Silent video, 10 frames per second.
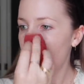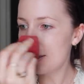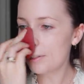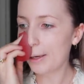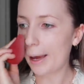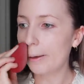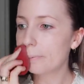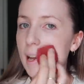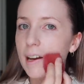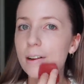that's okay.
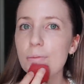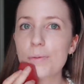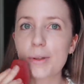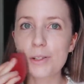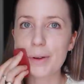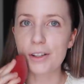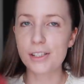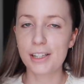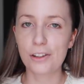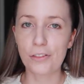I'm just pleased we got it
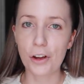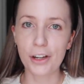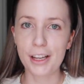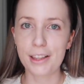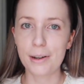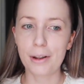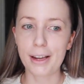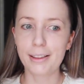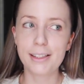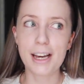sent off earlier than
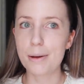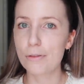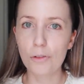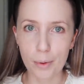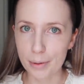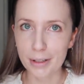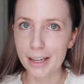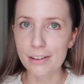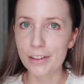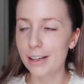like the day before we were
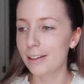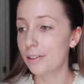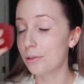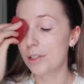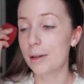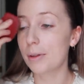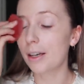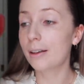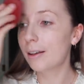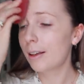leaving or
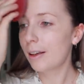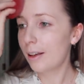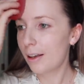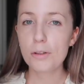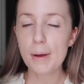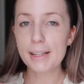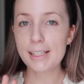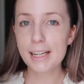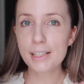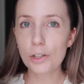something. It was about
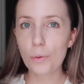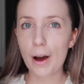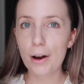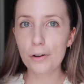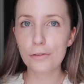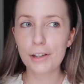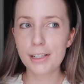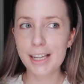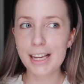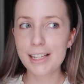ten to twelve
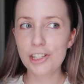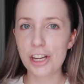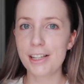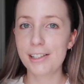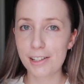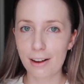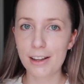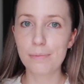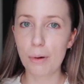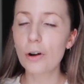tea chest
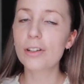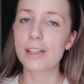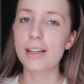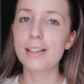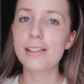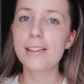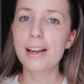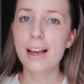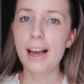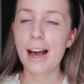size boxes.
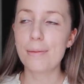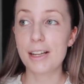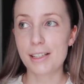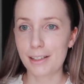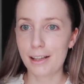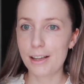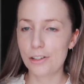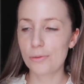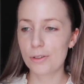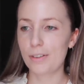Um, that's like in
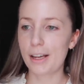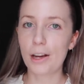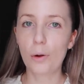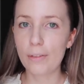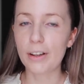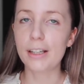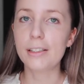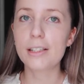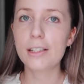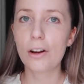terms of like
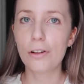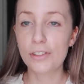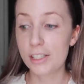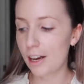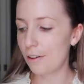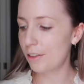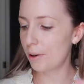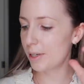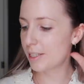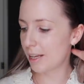equivalent of stuff
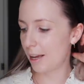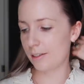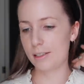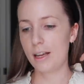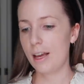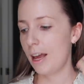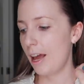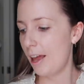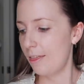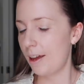that we sent,
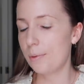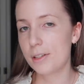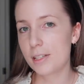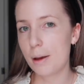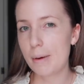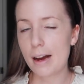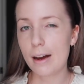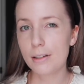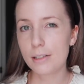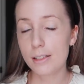and that was
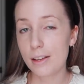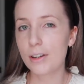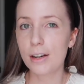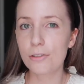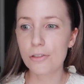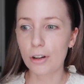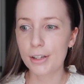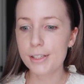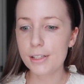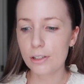about seven hundred
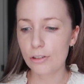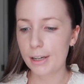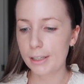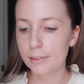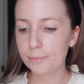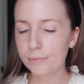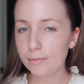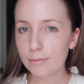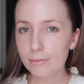dollars Australian.